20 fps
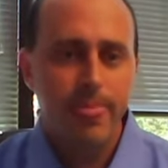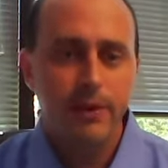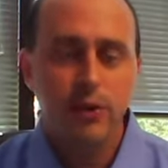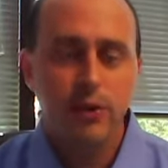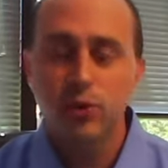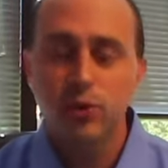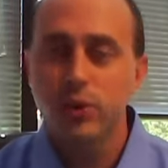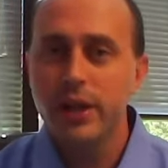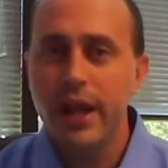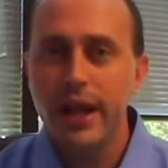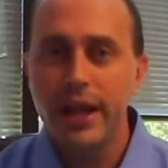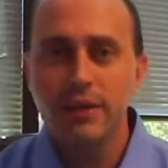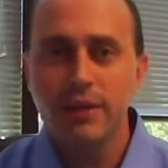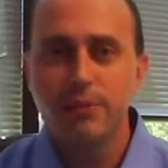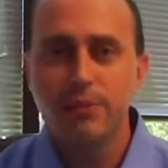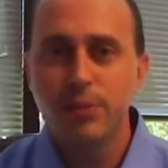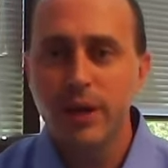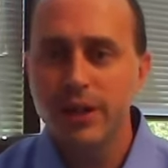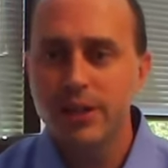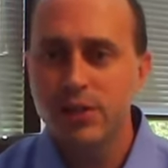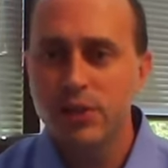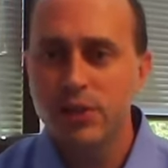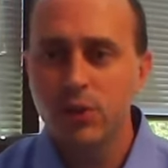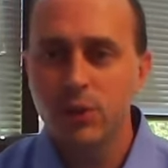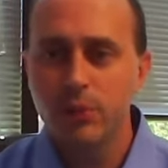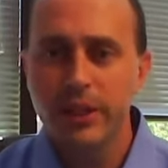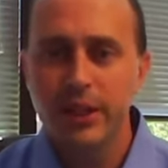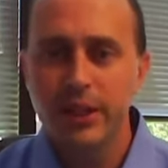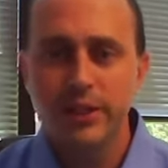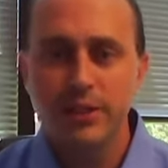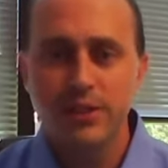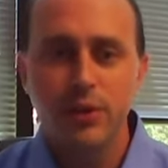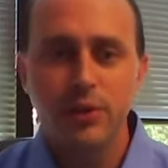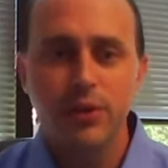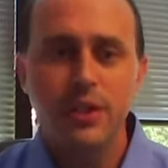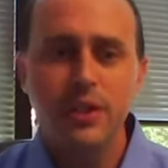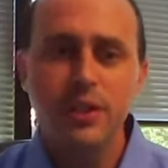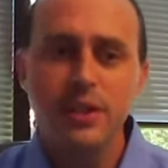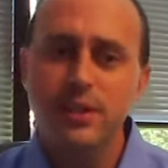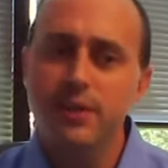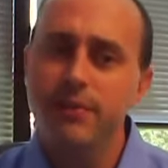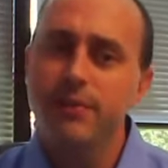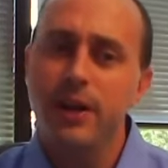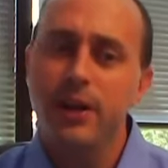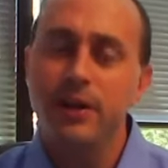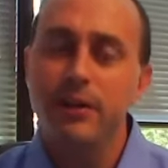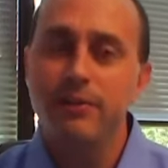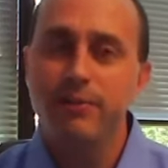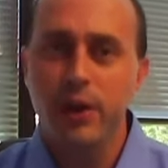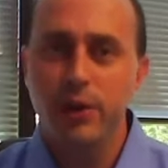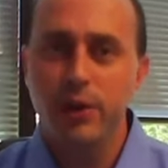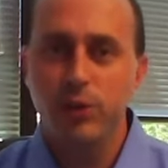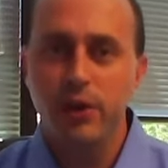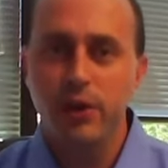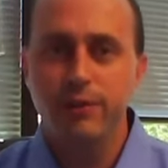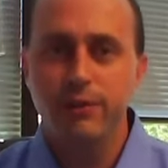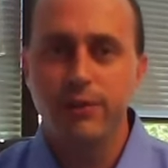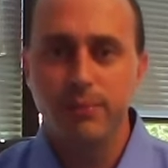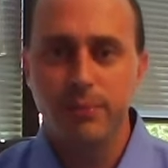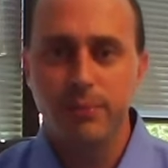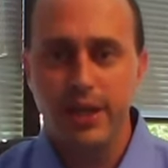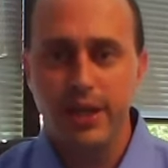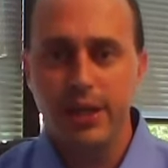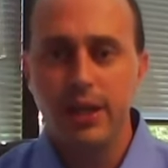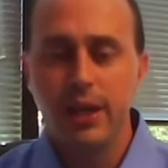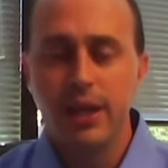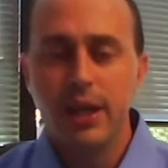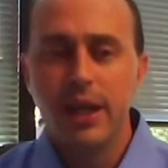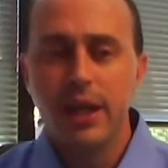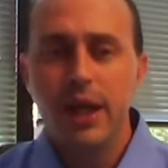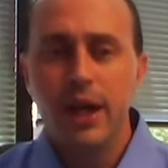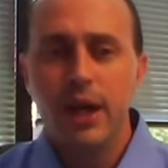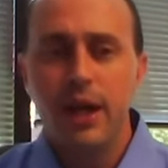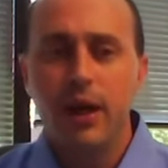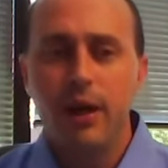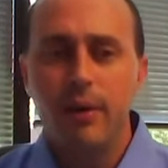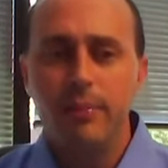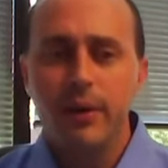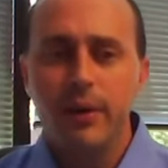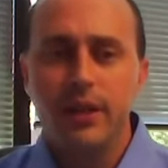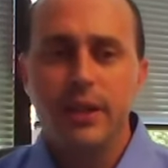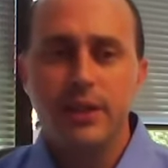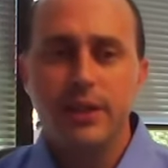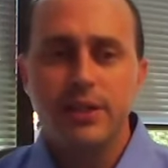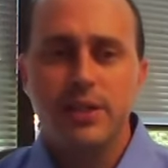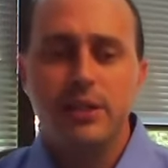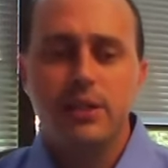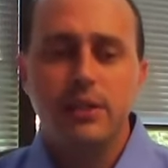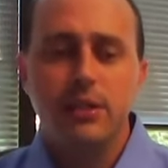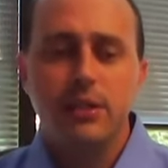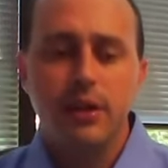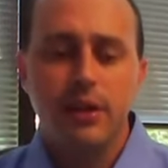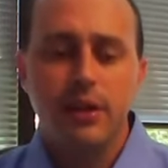creative brainstorming. And so this is a very fun one for me because